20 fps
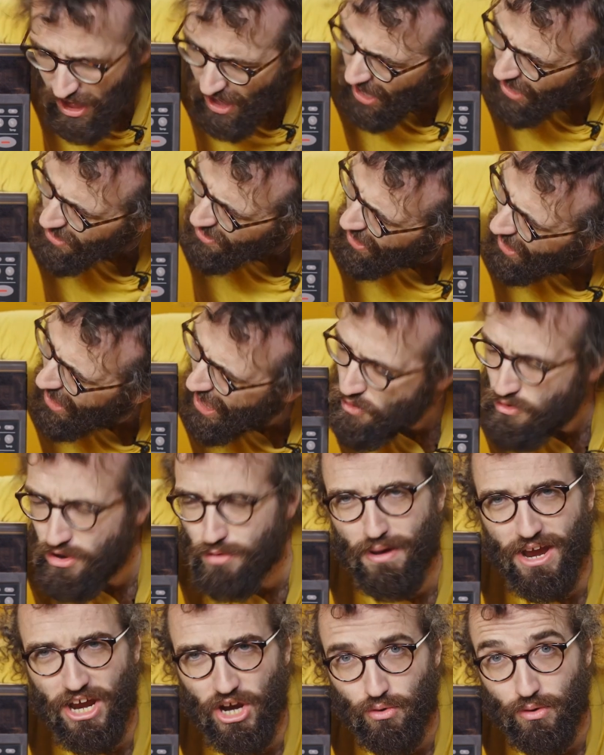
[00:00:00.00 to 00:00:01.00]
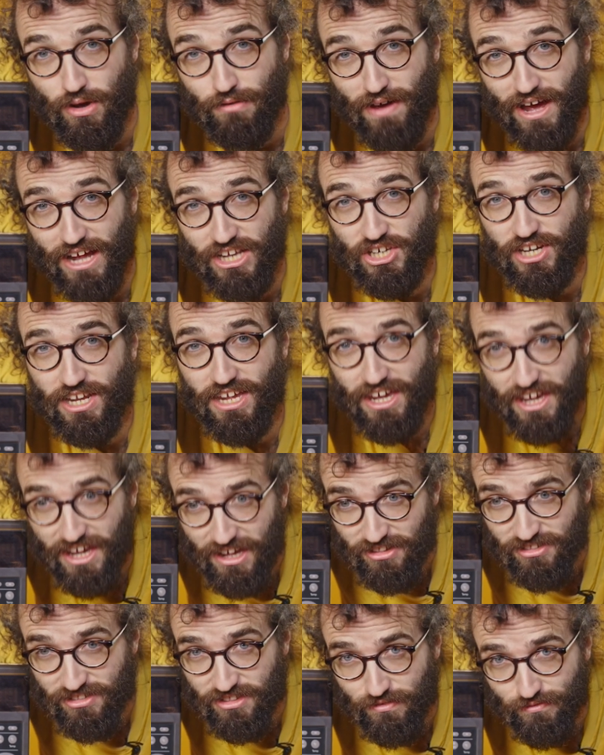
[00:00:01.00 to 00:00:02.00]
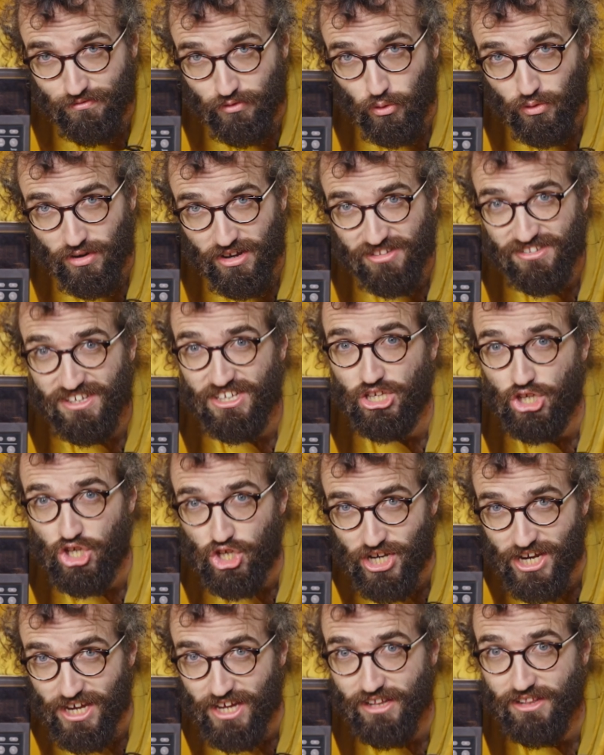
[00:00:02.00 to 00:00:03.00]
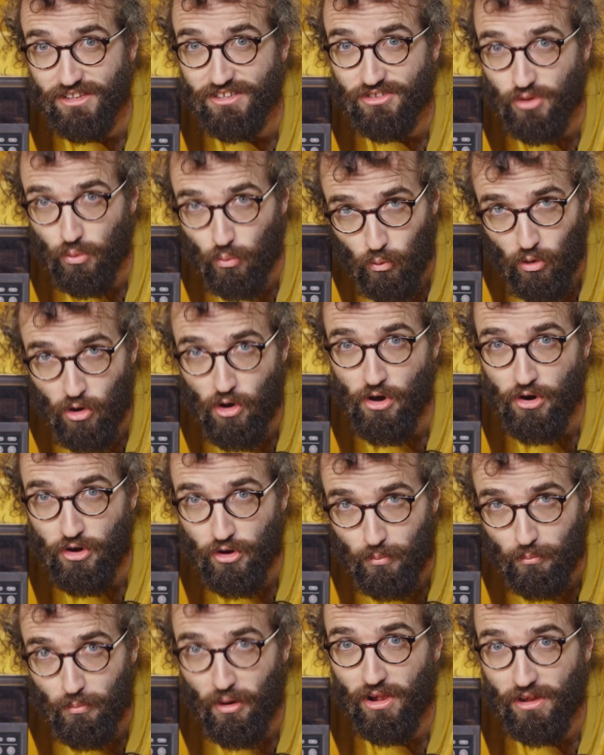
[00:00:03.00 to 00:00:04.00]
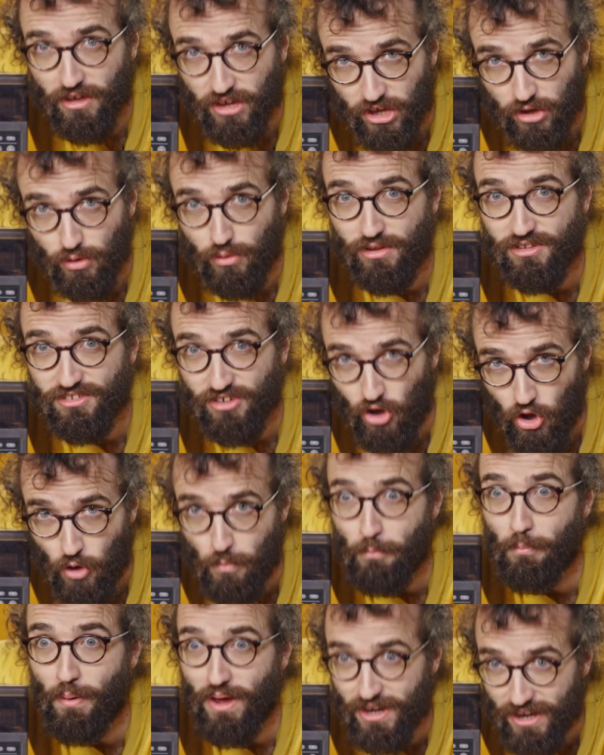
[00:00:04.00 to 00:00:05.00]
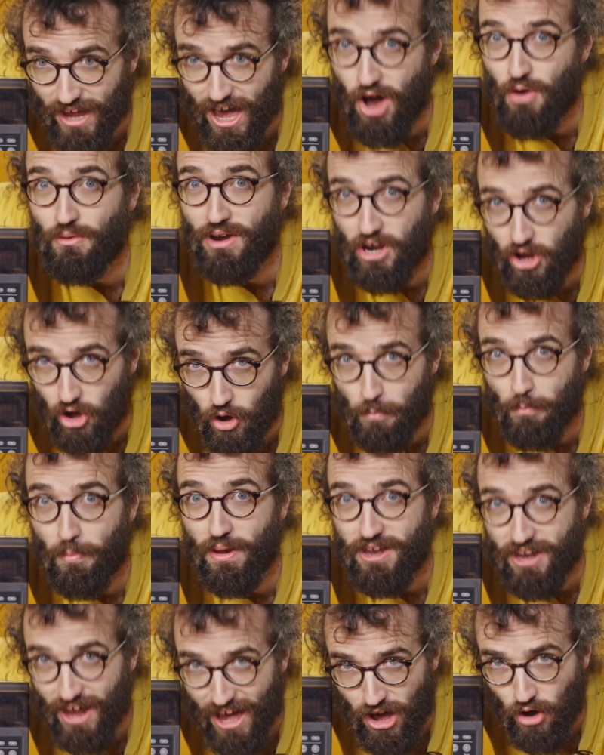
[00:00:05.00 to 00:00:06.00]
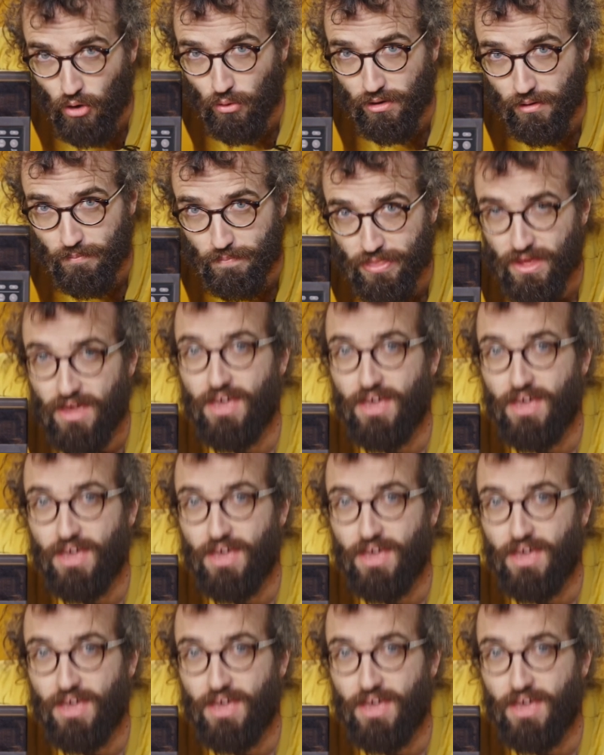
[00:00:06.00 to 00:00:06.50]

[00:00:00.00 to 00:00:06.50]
And how the microwave actually heats the food is it jiggles the water molecules up and down and up and down.